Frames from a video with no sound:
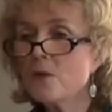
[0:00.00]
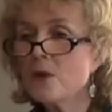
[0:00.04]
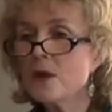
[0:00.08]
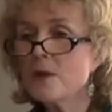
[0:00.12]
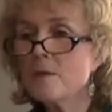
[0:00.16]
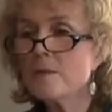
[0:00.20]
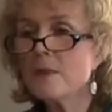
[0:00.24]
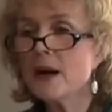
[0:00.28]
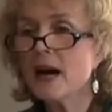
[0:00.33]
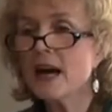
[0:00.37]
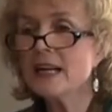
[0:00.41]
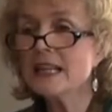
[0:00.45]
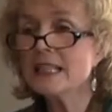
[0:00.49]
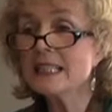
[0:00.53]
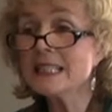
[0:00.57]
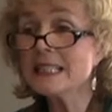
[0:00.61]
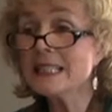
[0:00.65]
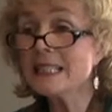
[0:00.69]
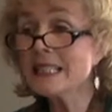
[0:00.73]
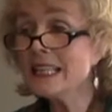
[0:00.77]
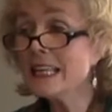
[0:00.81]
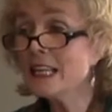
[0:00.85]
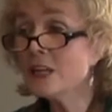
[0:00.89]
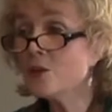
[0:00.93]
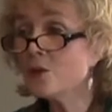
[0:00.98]
I went by a
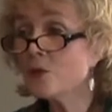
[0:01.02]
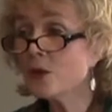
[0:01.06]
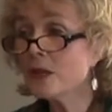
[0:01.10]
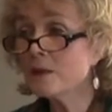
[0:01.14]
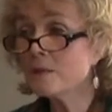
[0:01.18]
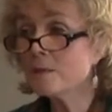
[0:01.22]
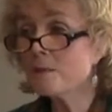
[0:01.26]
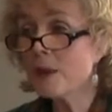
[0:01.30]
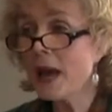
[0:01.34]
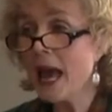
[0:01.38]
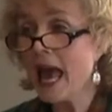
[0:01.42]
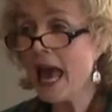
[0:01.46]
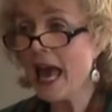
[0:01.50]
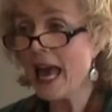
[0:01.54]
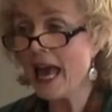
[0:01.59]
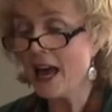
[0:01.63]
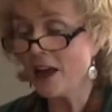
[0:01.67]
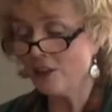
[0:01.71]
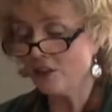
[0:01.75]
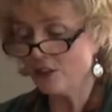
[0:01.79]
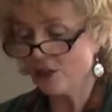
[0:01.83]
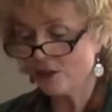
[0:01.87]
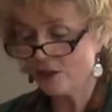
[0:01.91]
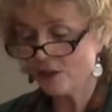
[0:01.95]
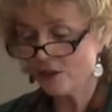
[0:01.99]
secret
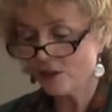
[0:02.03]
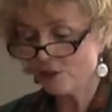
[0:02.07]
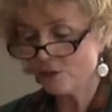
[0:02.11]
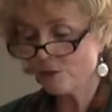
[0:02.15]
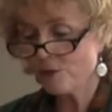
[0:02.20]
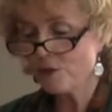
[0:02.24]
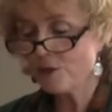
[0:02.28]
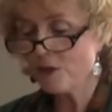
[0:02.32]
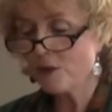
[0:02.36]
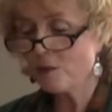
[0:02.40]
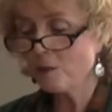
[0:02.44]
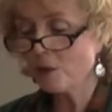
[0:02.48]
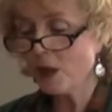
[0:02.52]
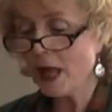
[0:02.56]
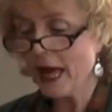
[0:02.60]
path through the